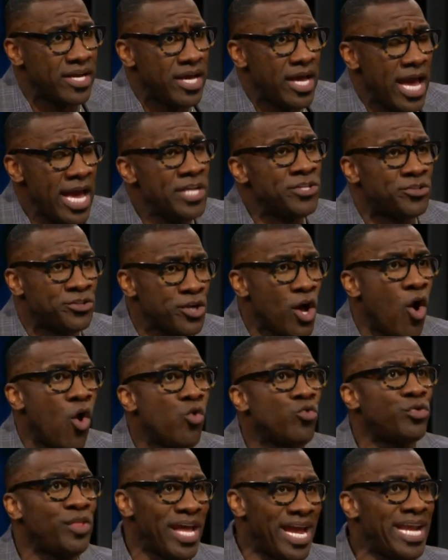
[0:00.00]
And so
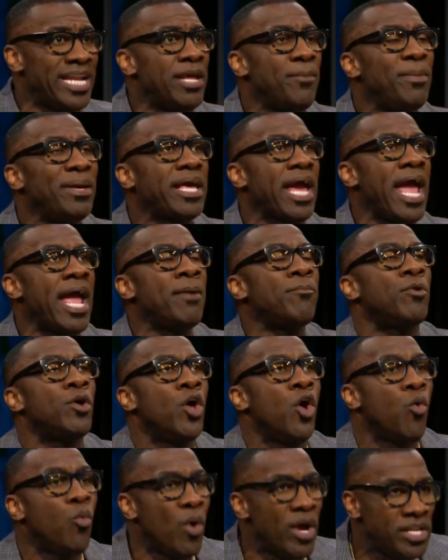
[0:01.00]
then it became,
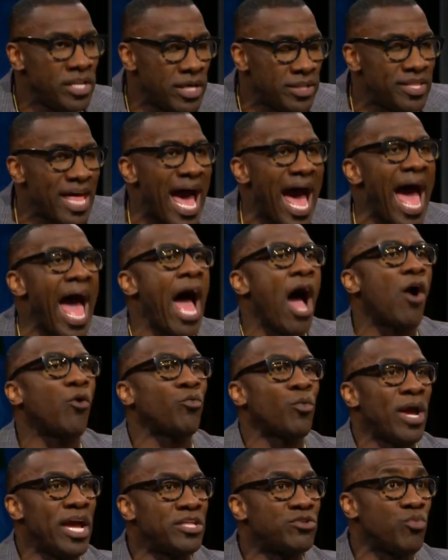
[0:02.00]
when the
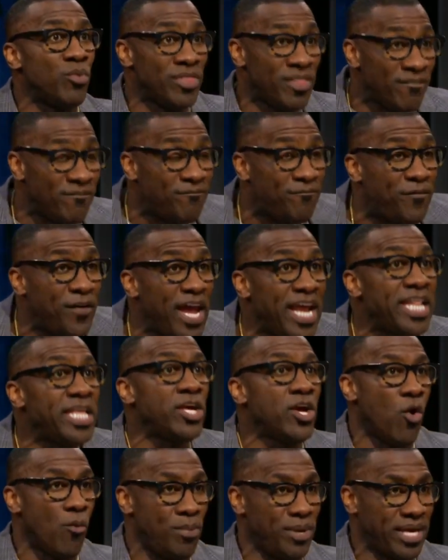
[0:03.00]
outrage, when the
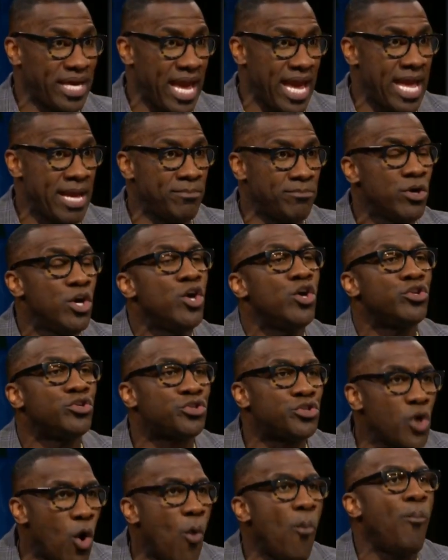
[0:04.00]
video became
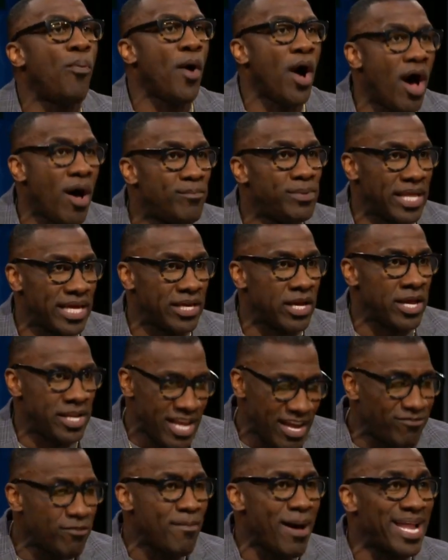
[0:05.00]
so public and
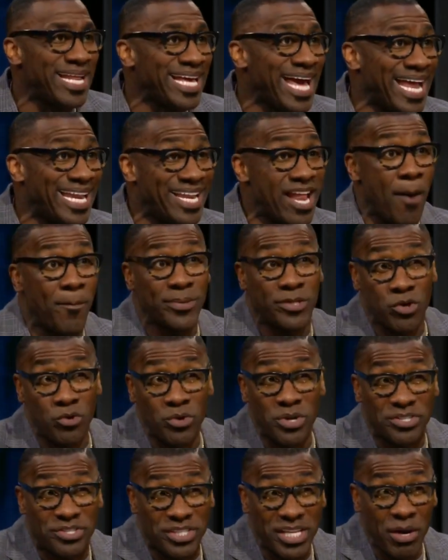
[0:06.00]
everybody got an opportunity
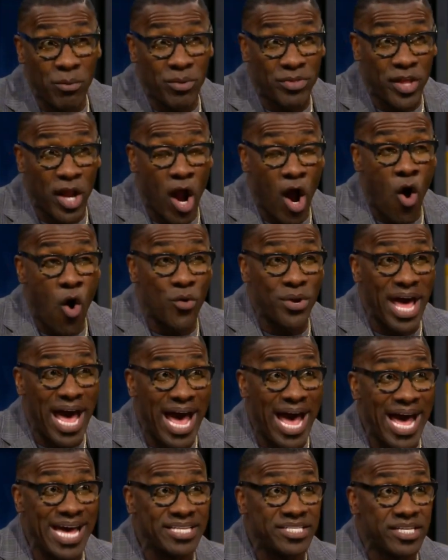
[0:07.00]
to see with their own
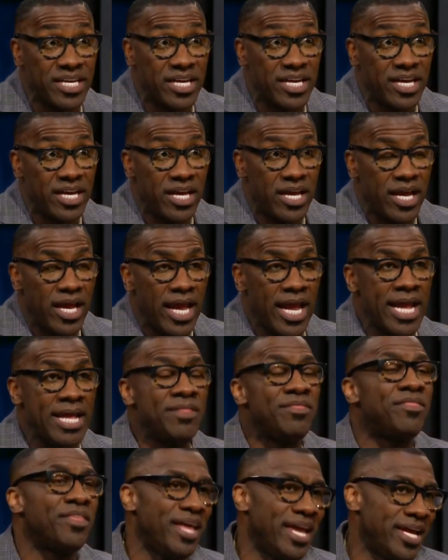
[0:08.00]
eyes, and
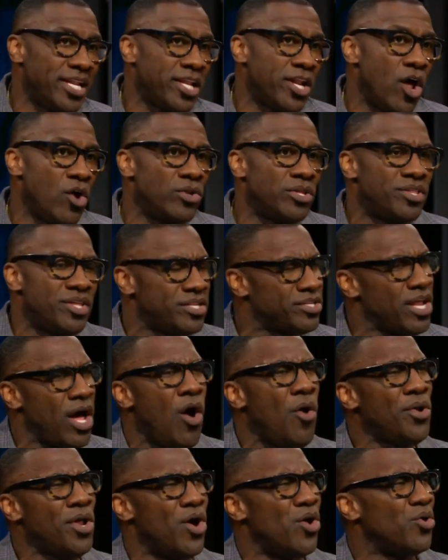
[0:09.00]
then and only then said,
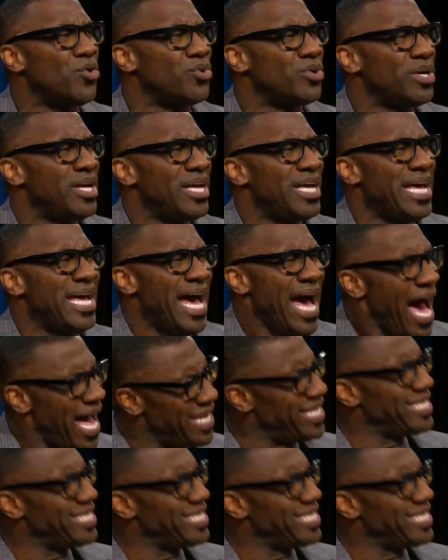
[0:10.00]
hold on, how did